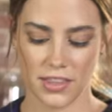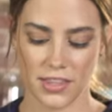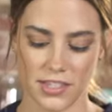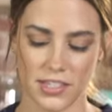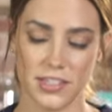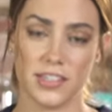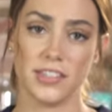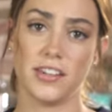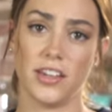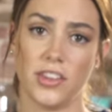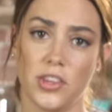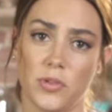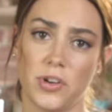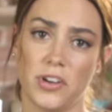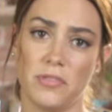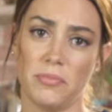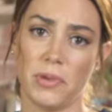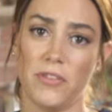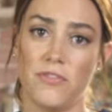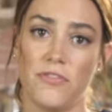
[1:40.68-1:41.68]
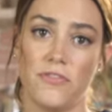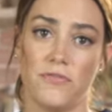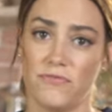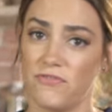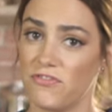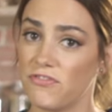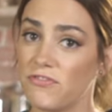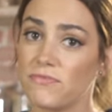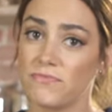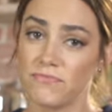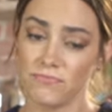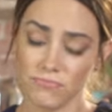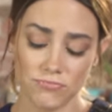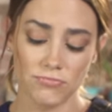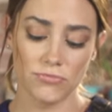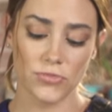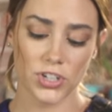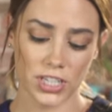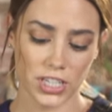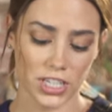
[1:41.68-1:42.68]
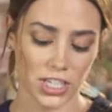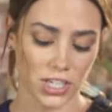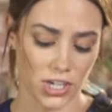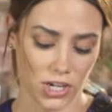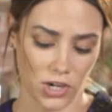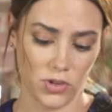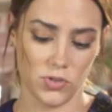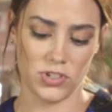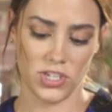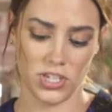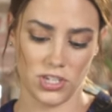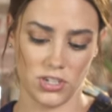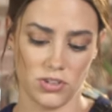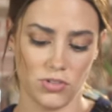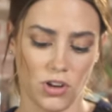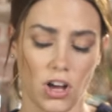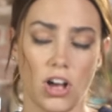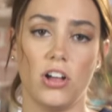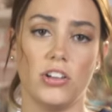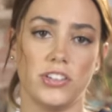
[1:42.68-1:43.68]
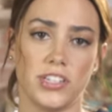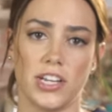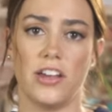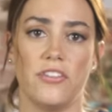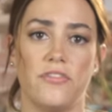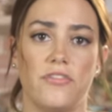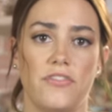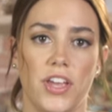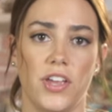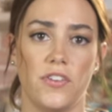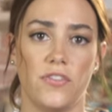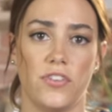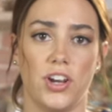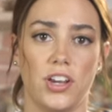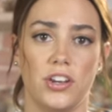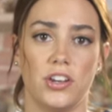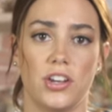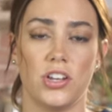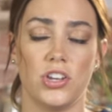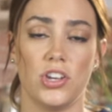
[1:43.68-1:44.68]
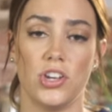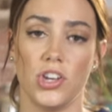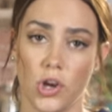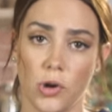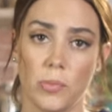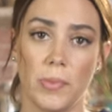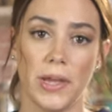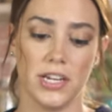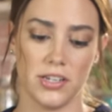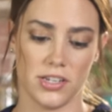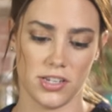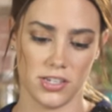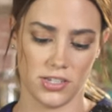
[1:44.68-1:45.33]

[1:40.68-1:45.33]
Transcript: This is another one of my really go-to, all-time favorite no-bake